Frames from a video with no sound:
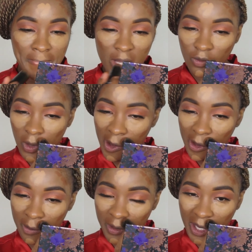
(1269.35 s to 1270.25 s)
of where I
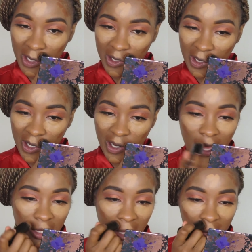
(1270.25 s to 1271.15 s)
applied
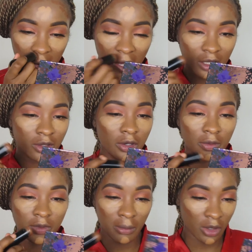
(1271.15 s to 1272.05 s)
that lighter color
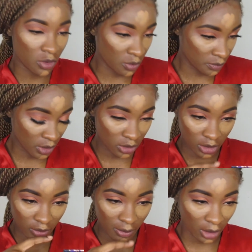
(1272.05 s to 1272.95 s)
in the middle
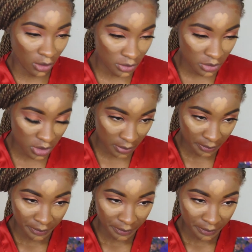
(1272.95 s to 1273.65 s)
underneath my nose.